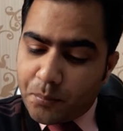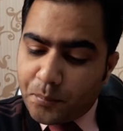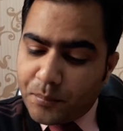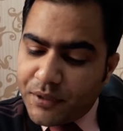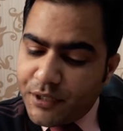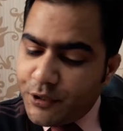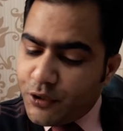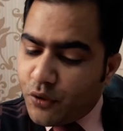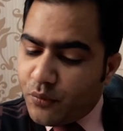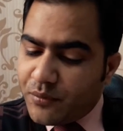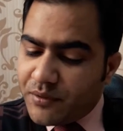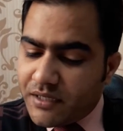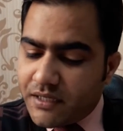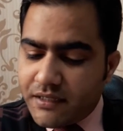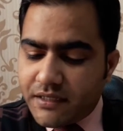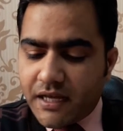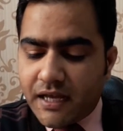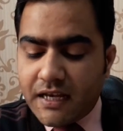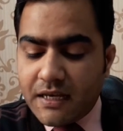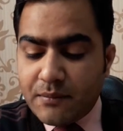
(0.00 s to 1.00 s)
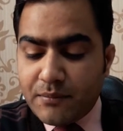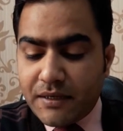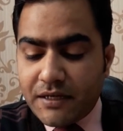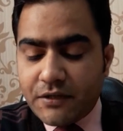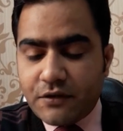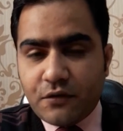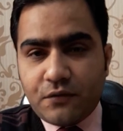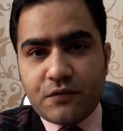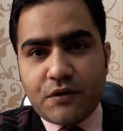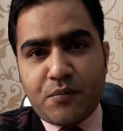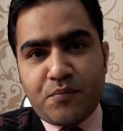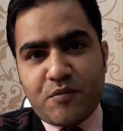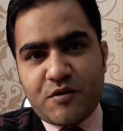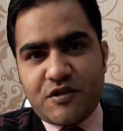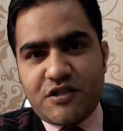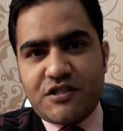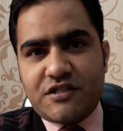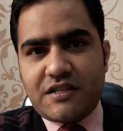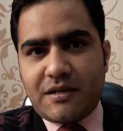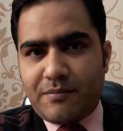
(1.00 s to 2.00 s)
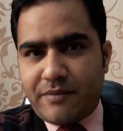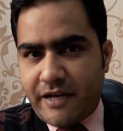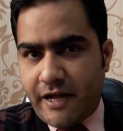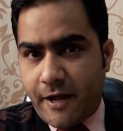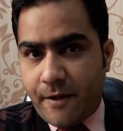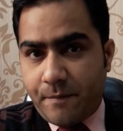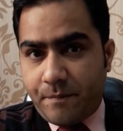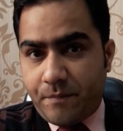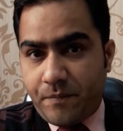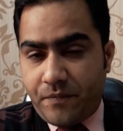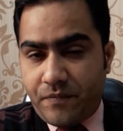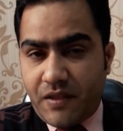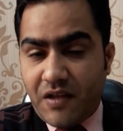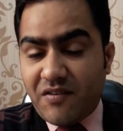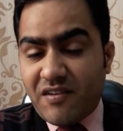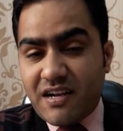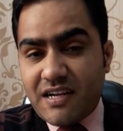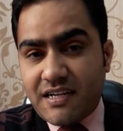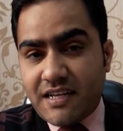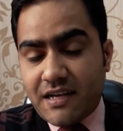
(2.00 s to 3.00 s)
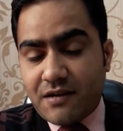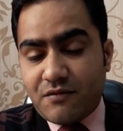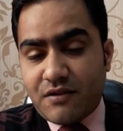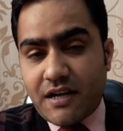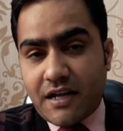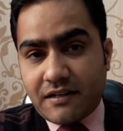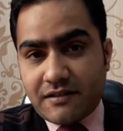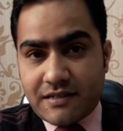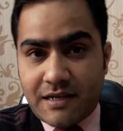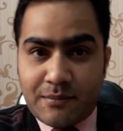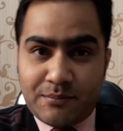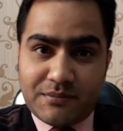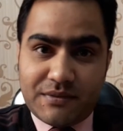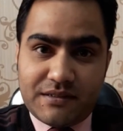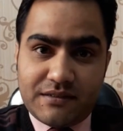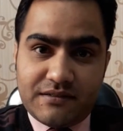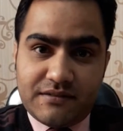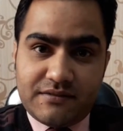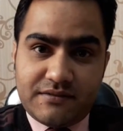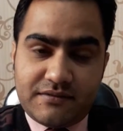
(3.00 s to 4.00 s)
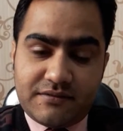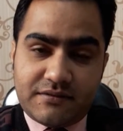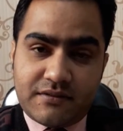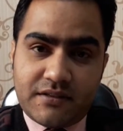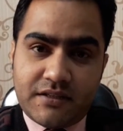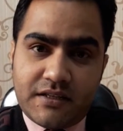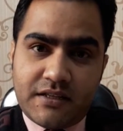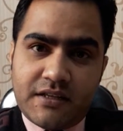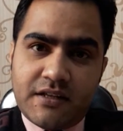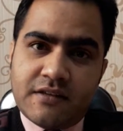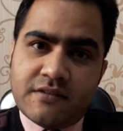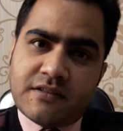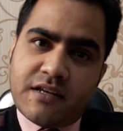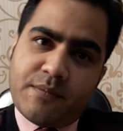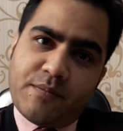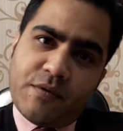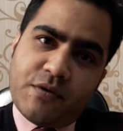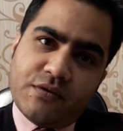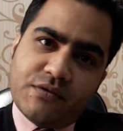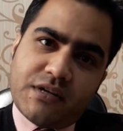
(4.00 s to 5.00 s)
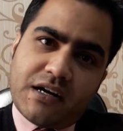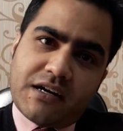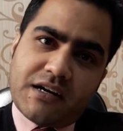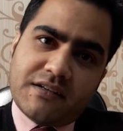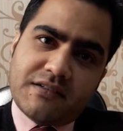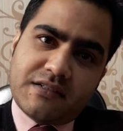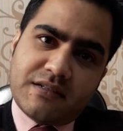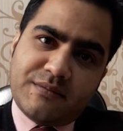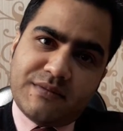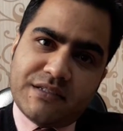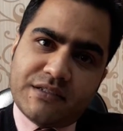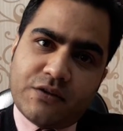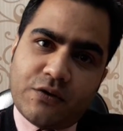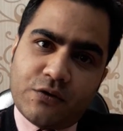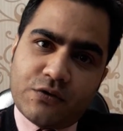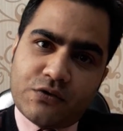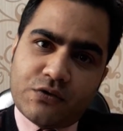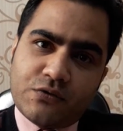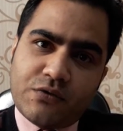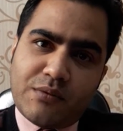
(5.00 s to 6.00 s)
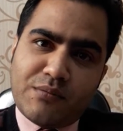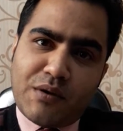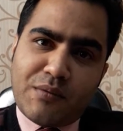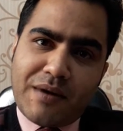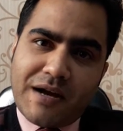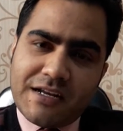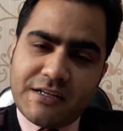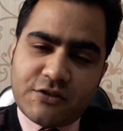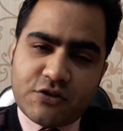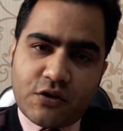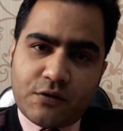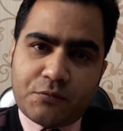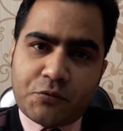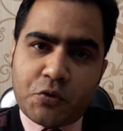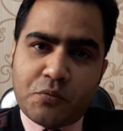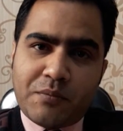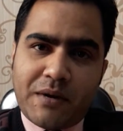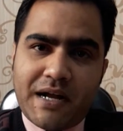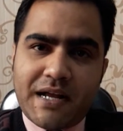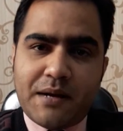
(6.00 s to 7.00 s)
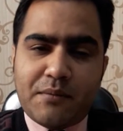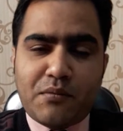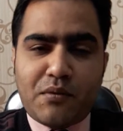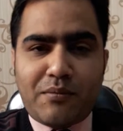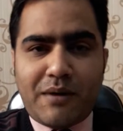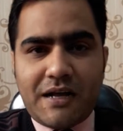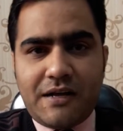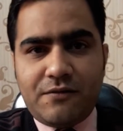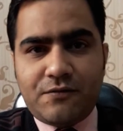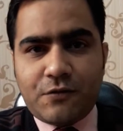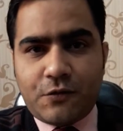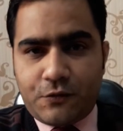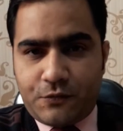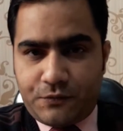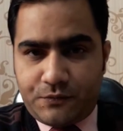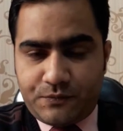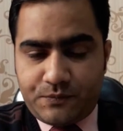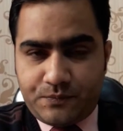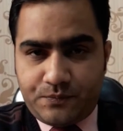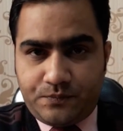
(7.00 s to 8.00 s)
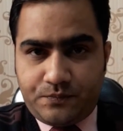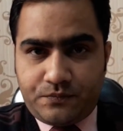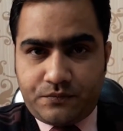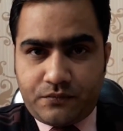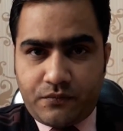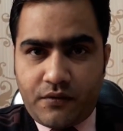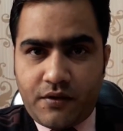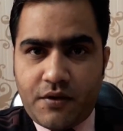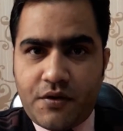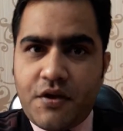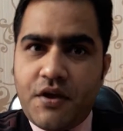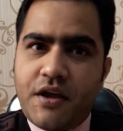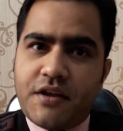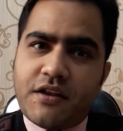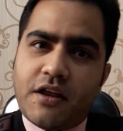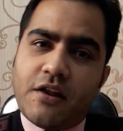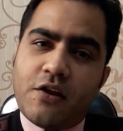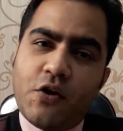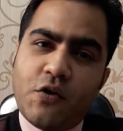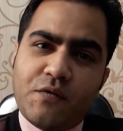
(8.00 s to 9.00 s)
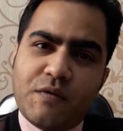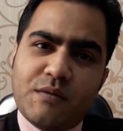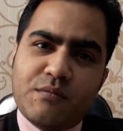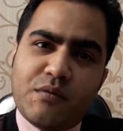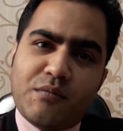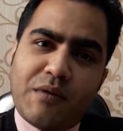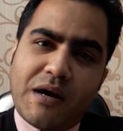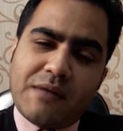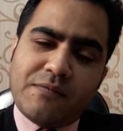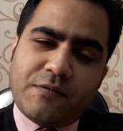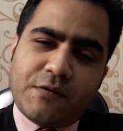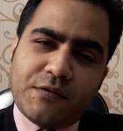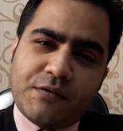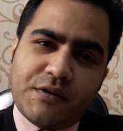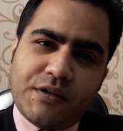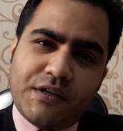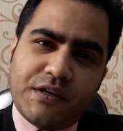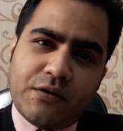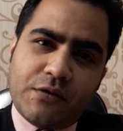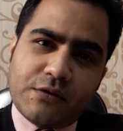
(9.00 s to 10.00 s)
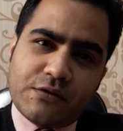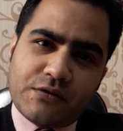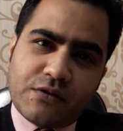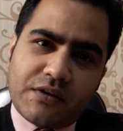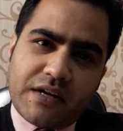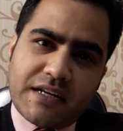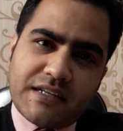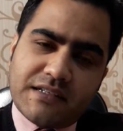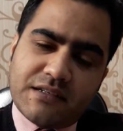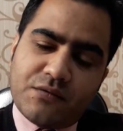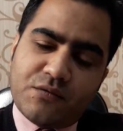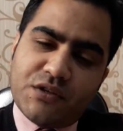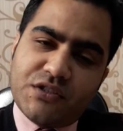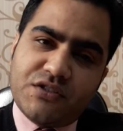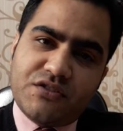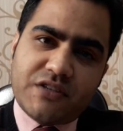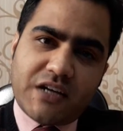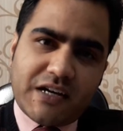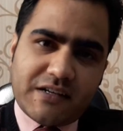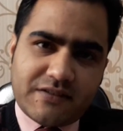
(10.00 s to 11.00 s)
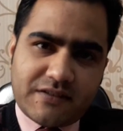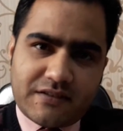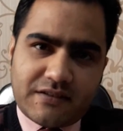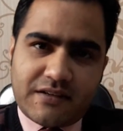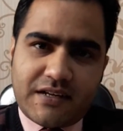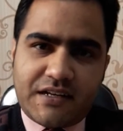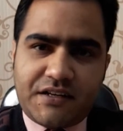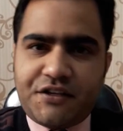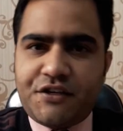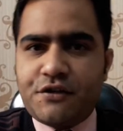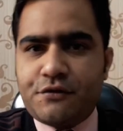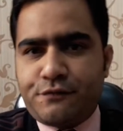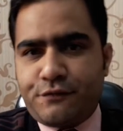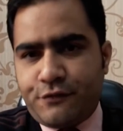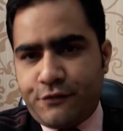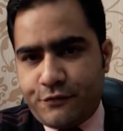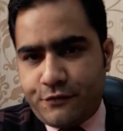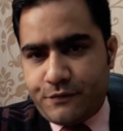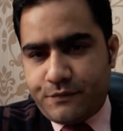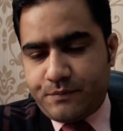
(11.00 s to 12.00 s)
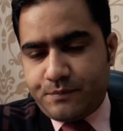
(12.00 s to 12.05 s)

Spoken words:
predominant element of composite supply. Now I'll take one example. Suppose a customer goes to a mobile shop to buy a mobile phone, and along with mobile phone he also gets one charger and earphone.